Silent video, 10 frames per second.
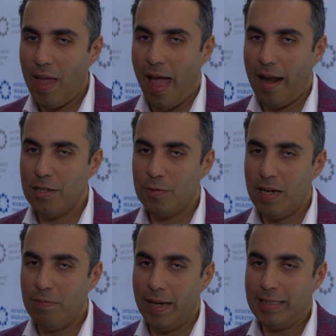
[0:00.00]
and has
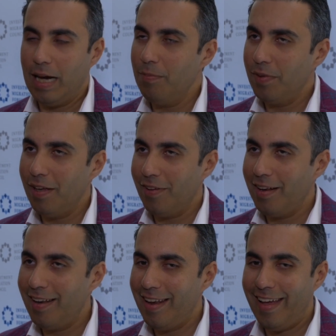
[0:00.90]
been picked up
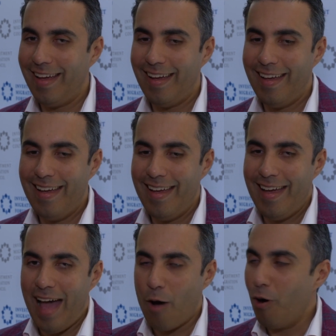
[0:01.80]
given uh,
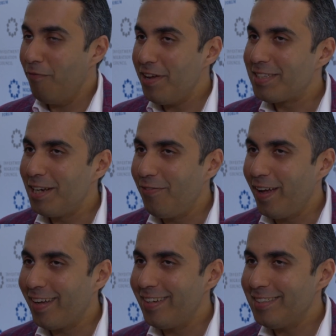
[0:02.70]
how obviously
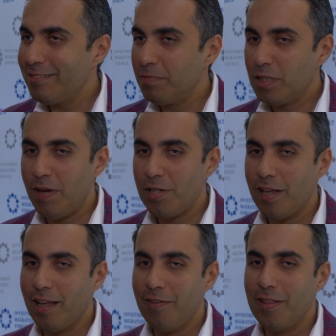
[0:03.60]
fake it is,
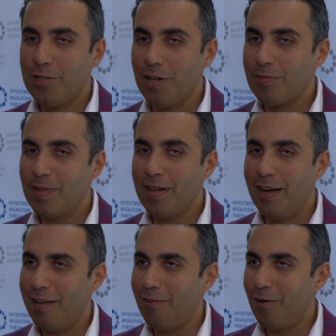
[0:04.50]
especially given the gentleman
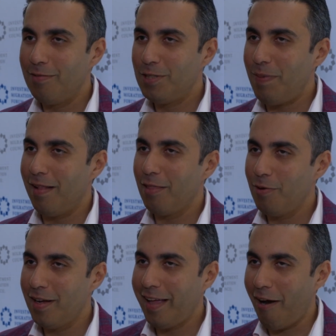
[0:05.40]
can't even spell the
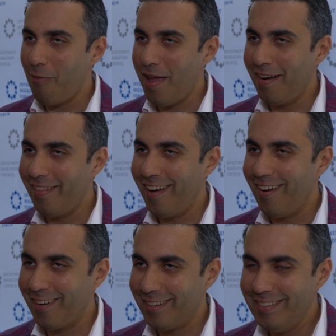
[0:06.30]
word Caribbean in their
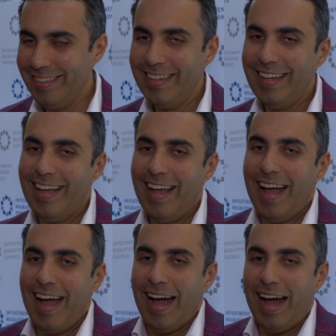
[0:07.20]
article.
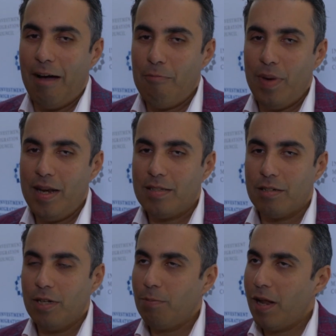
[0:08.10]
Um, but it's
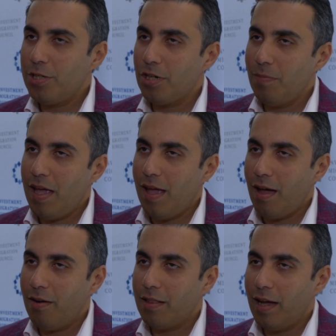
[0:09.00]
a real pleasure to be
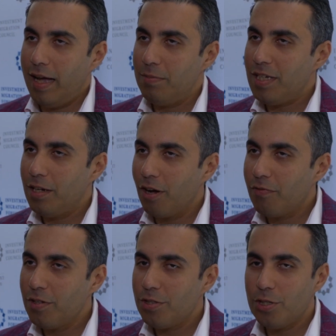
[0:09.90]
here at the IMC
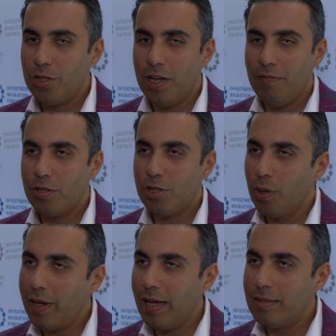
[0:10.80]
conference in Geneva
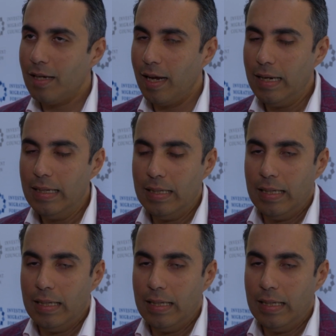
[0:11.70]
showcasing